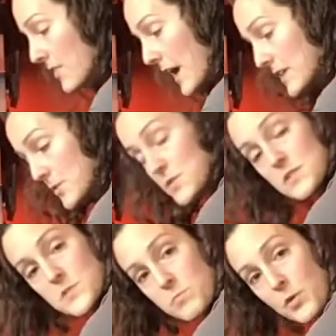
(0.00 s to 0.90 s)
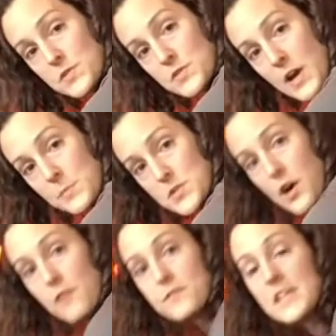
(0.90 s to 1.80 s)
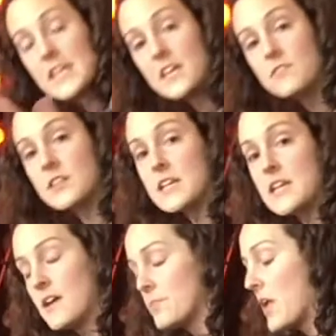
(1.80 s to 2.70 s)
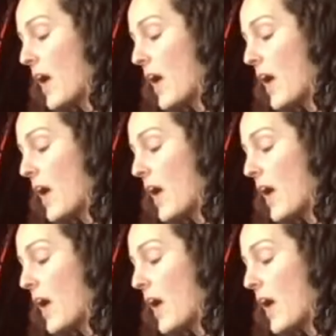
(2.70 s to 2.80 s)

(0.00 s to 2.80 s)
That loosens both straps off evenly,